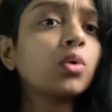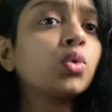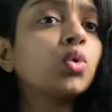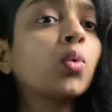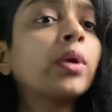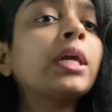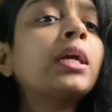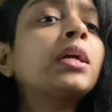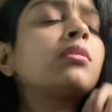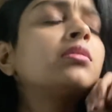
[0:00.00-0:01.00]

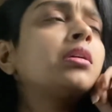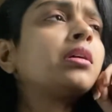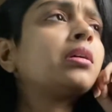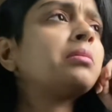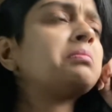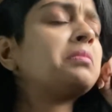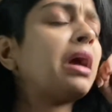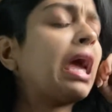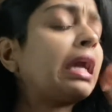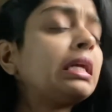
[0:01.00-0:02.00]
doing
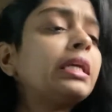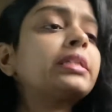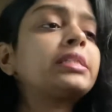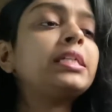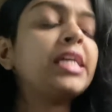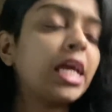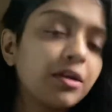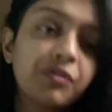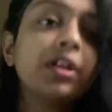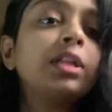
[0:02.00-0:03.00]
endlessly
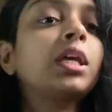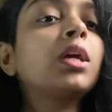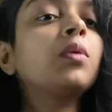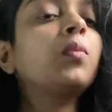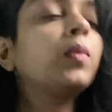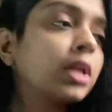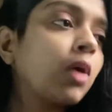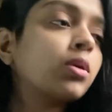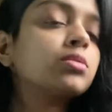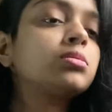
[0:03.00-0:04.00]
everything
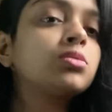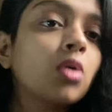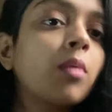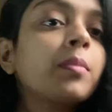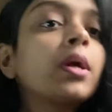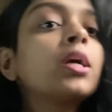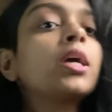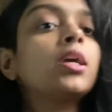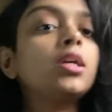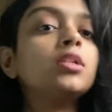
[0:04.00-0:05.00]
without a stop,
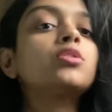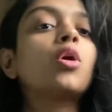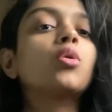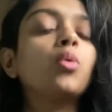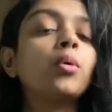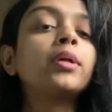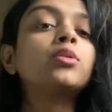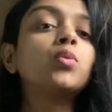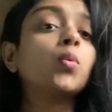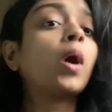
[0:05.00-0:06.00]
is going
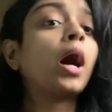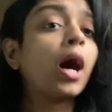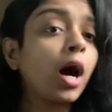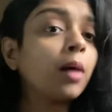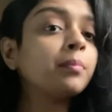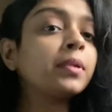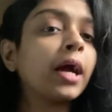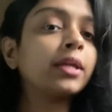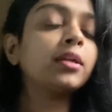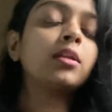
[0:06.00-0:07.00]
to harm
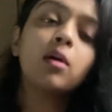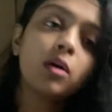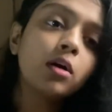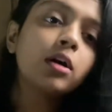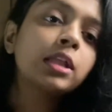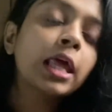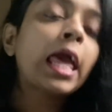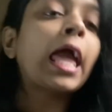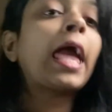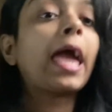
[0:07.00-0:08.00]
planet Earth,
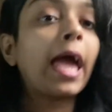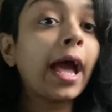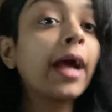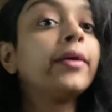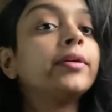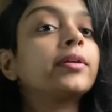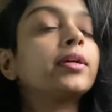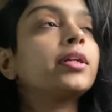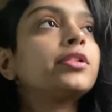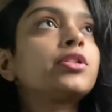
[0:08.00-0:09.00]
and
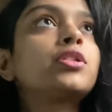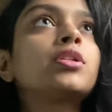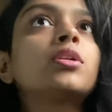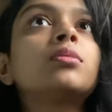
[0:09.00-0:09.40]
it's